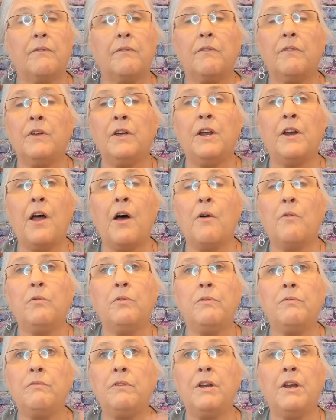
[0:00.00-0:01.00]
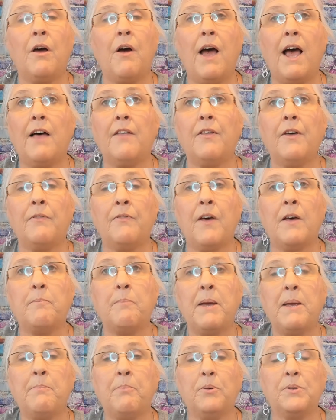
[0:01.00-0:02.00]
You know how that
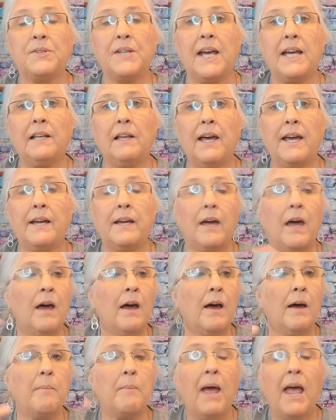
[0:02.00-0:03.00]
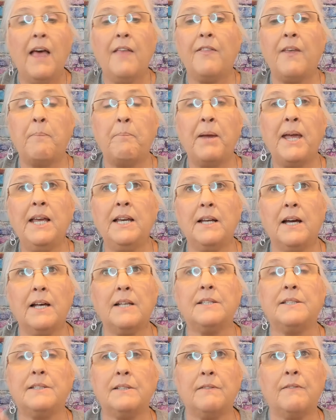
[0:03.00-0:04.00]
people say, like the
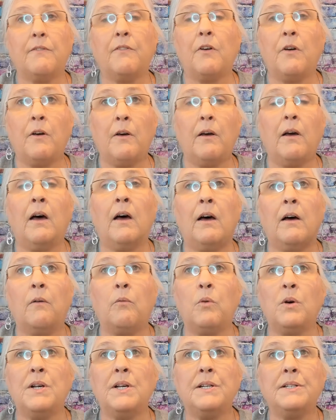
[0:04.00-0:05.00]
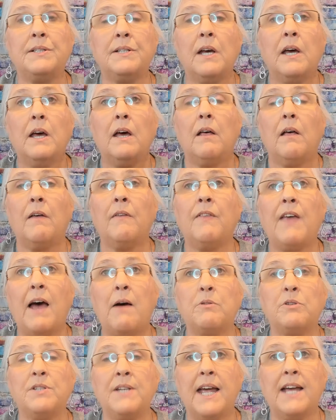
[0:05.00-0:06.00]
peanuts that
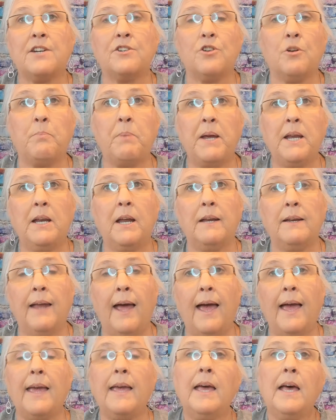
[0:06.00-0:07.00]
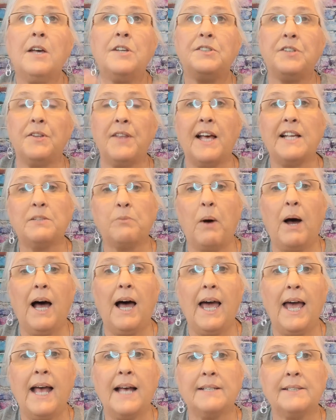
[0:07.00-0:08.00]
was National Peanut Day, so that's why
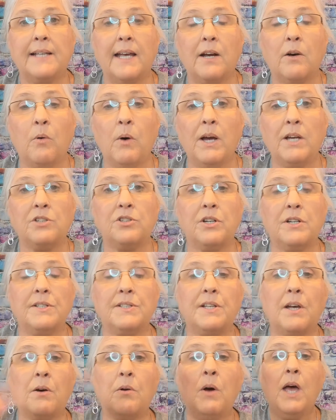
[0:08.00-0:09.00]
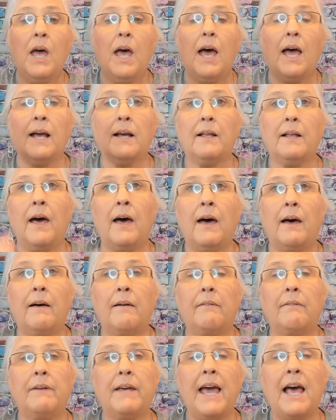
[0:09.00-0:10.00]
I asked that question. So a
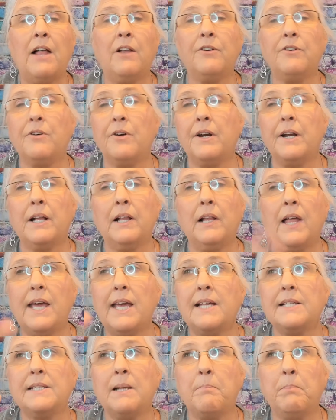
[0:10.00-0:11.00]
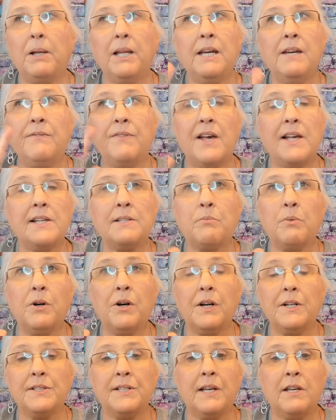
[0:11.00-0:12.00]
calendar at a glance, I believe that's
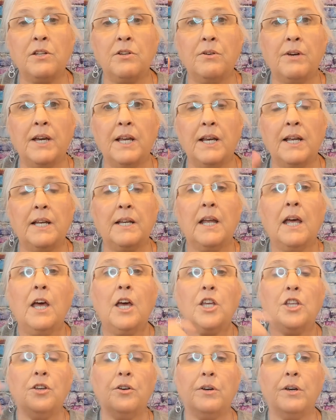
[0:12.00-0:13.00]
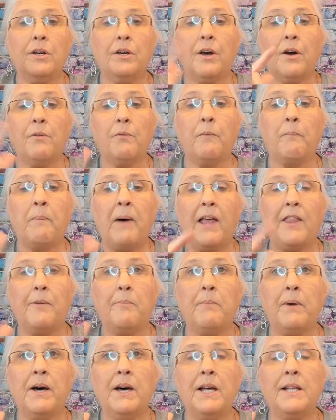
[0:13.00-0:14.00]
where you get it. You can go by the
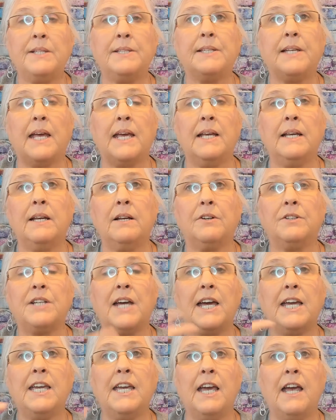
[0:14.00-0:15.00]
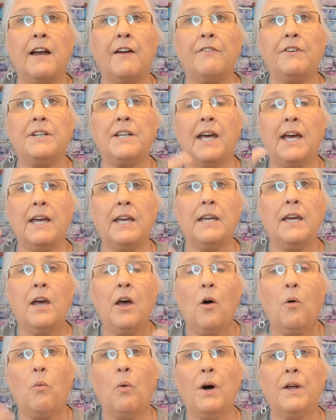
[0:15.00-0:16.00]
months, and it'll tell you every day
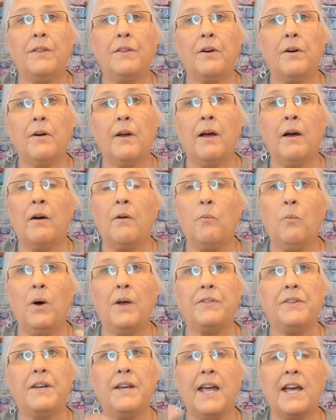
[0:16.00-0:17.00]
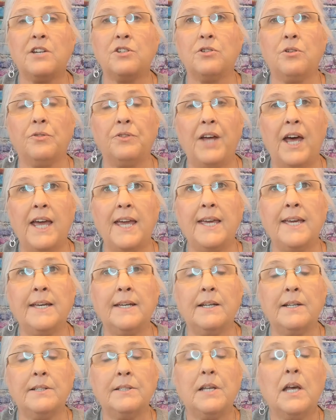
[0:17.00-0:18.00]
what the national day
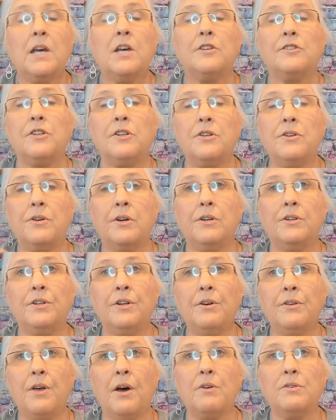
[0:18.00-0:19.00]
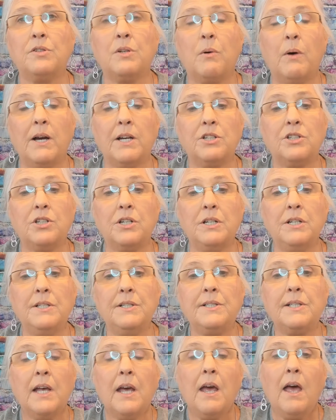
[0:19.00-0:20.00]
is. So you can do those
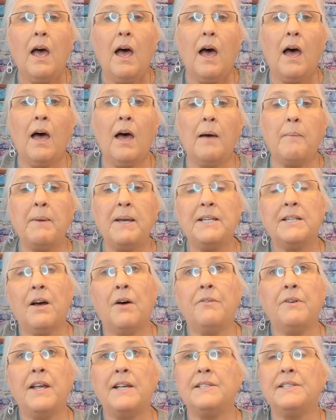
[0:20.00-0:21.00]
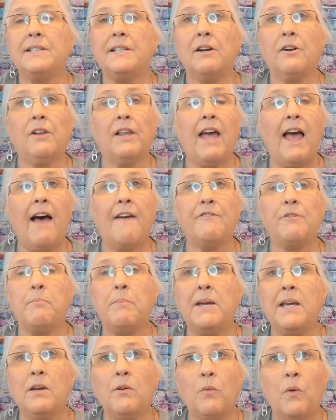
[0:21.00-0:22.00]
questions. It don't necessarily have to
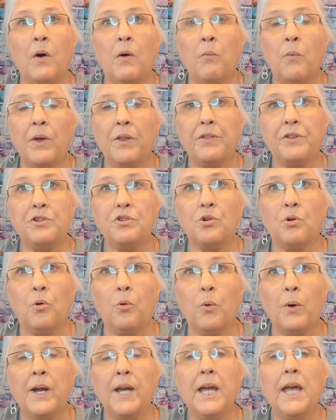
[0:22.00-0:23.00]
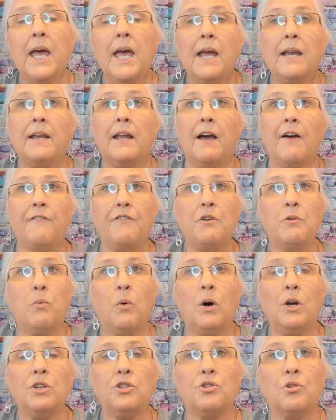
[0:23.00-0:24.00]
be with jewelry. Now, if you
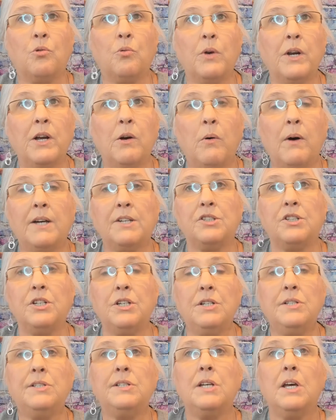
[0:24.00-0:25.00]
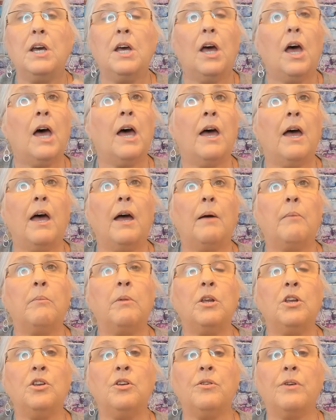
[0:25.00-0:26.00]
want jewelry questions,
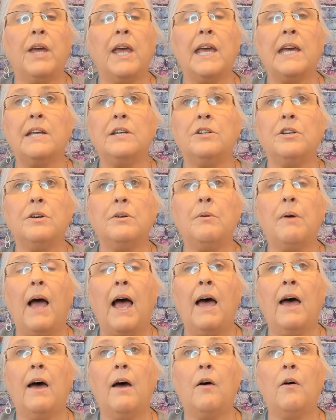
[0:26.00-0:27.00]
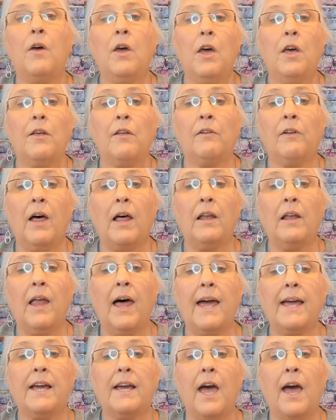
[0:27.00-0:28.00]
you can do
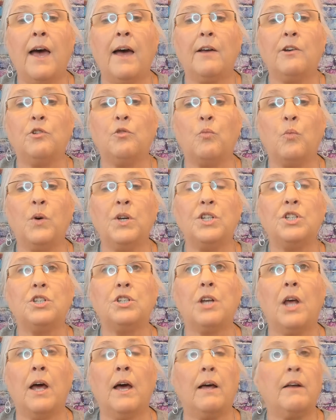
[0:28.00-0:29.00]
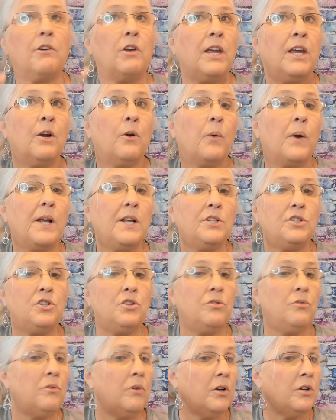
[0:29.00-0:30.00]
which earrings
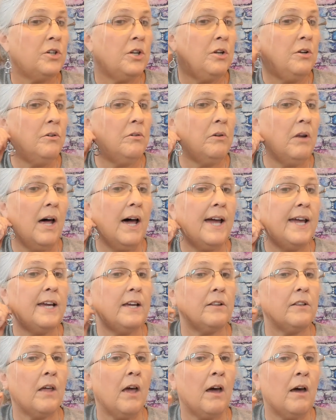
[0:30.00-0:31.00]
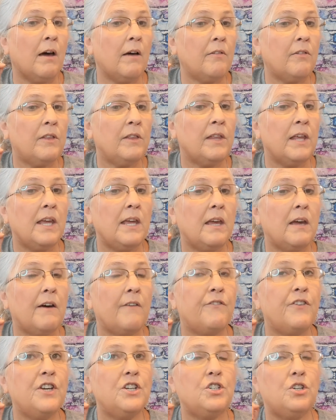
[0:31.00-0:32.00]
do you like, the
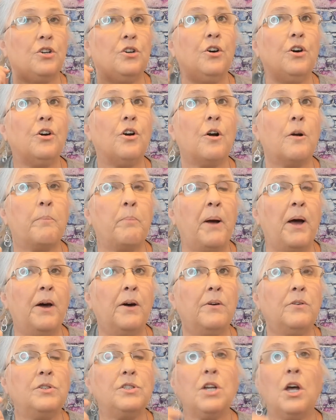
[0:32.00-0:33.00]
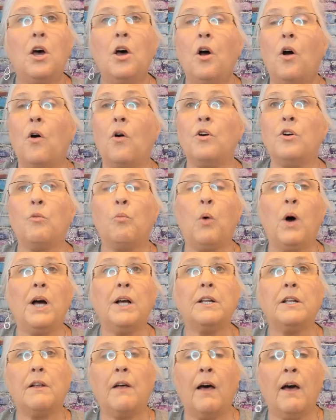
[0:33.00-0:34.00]
fish hook or post, or
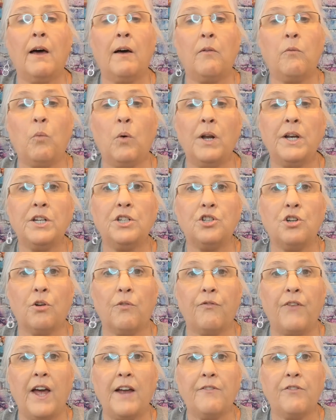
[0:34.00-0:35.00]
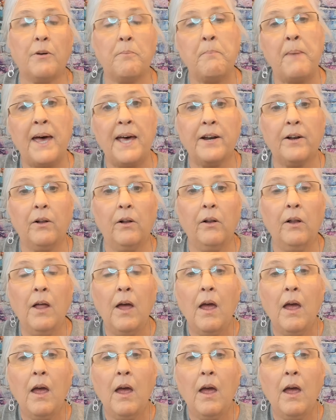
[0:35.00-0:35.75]
what is your favorite metal